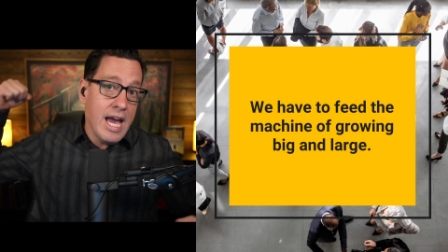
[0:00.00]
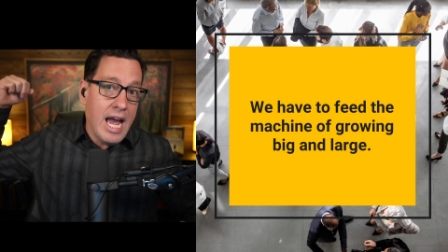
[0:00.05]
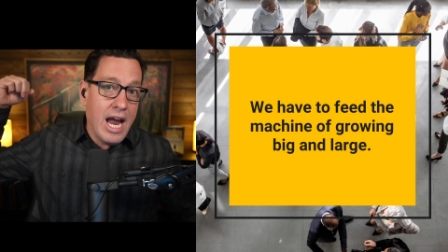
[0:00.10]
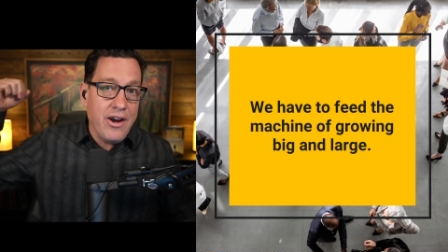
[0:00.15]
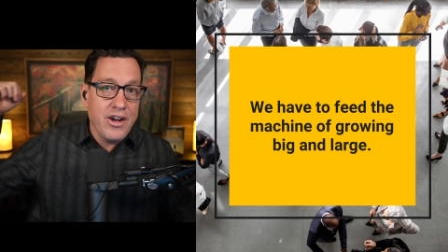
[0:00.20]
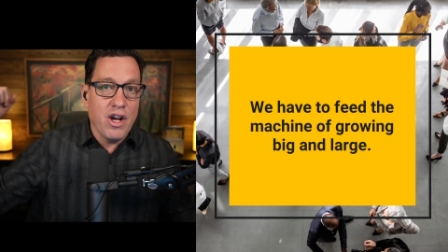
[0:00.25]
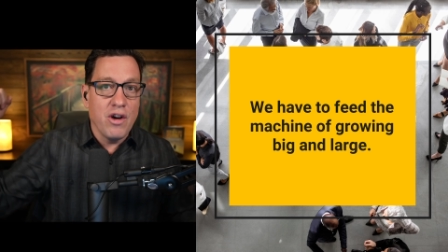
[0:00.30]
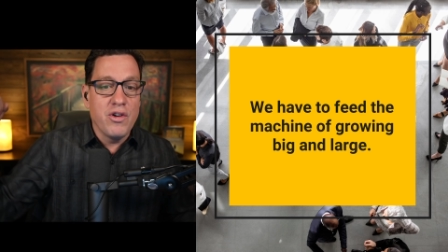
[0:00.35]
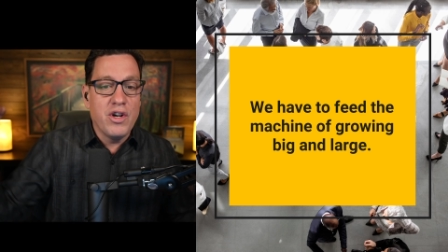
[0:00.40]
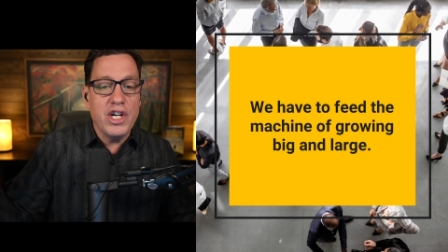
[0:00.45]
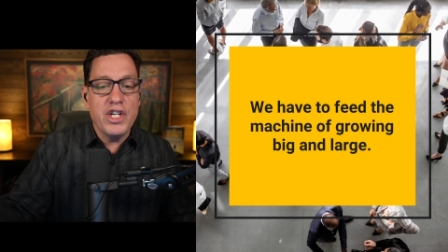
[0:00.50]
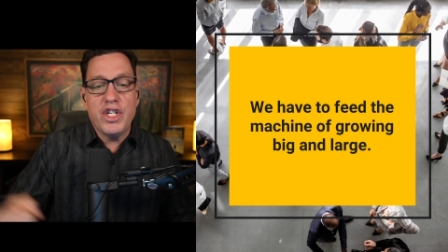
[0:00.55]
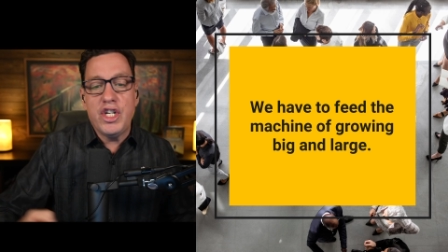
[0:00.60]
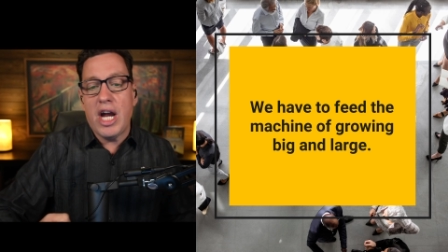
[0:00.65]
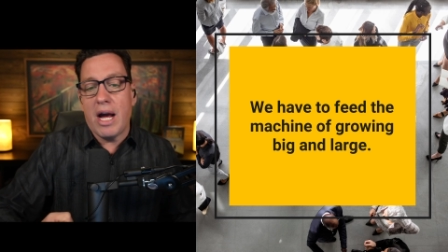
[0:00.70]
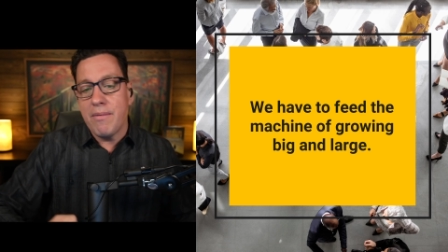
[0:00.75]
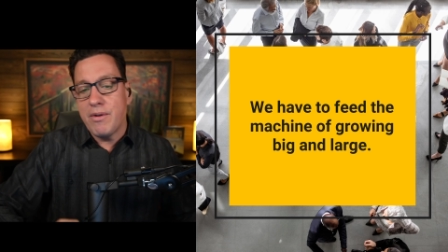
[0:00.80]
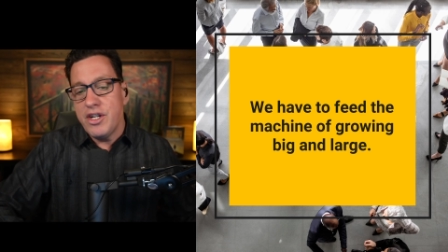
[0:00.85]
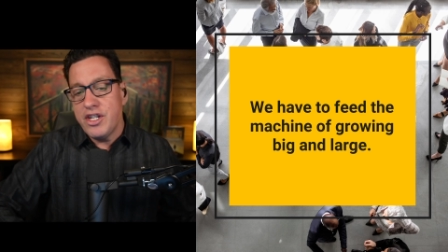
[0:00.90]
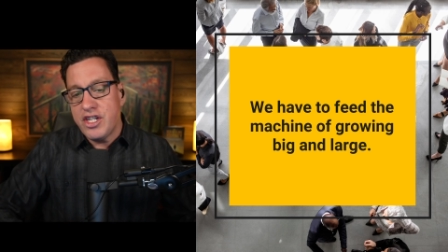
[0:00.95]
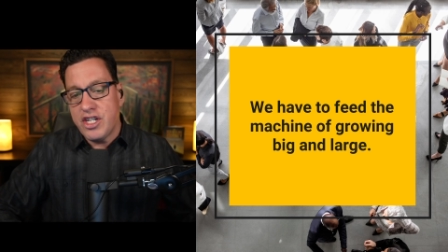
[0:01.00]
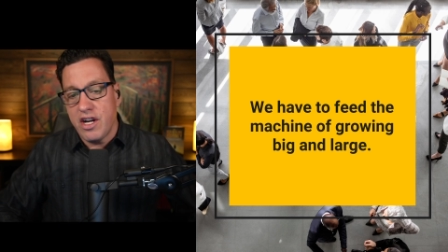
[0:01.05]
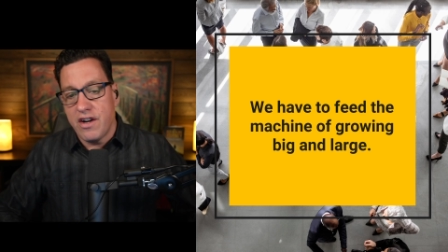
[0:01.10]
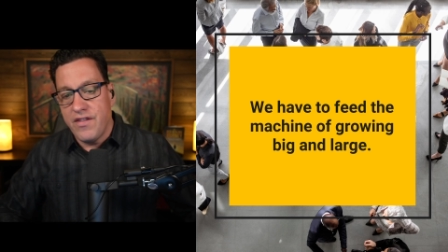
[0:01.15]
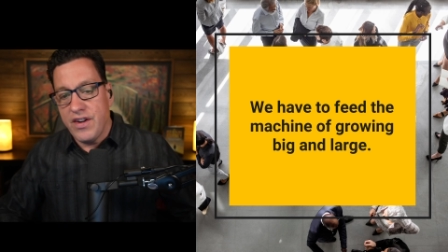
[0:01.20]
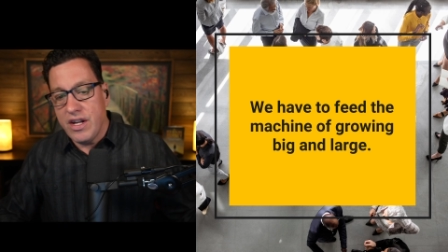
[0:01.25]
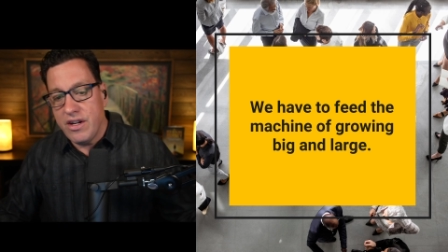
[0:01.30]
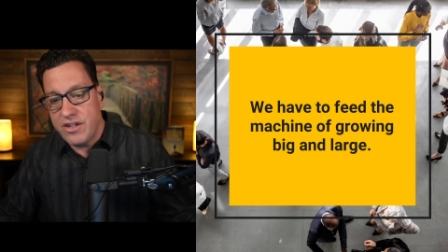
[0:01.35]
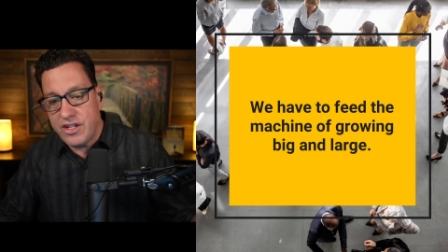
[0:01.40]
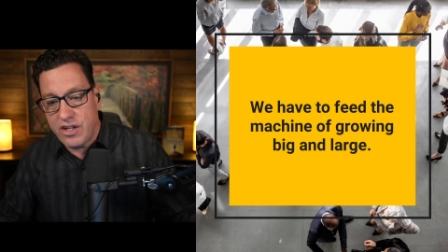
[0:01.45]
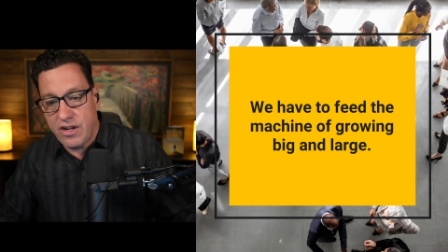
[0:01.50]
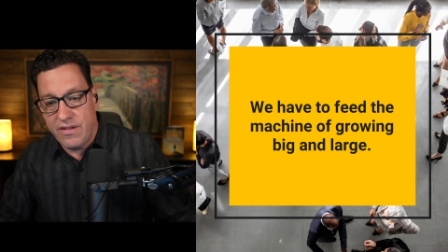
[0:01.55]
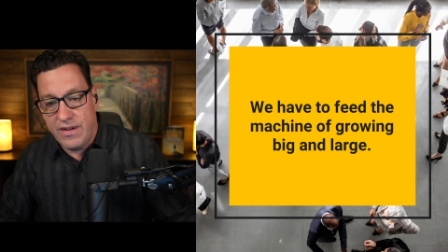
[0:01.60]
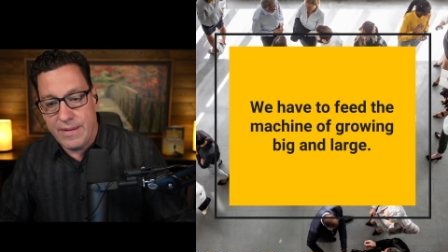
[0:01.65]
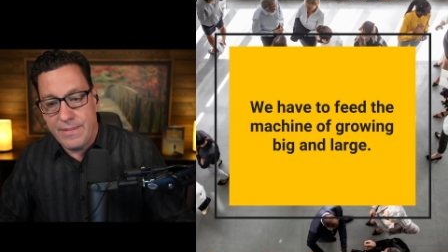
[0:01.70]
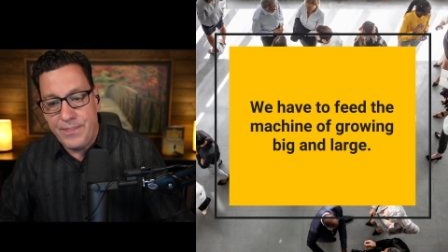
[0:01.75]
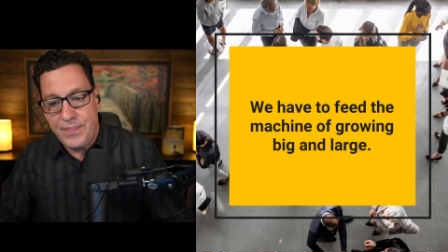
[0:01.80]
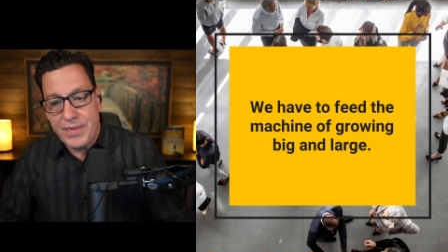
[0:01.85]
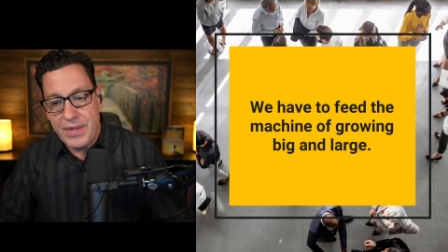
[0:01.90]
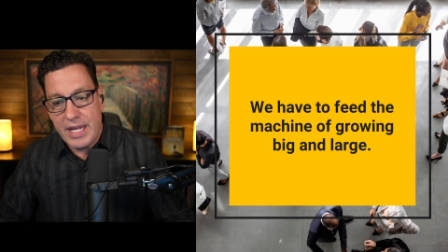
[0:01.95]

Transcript: here you go. Good job, good serving, good serving.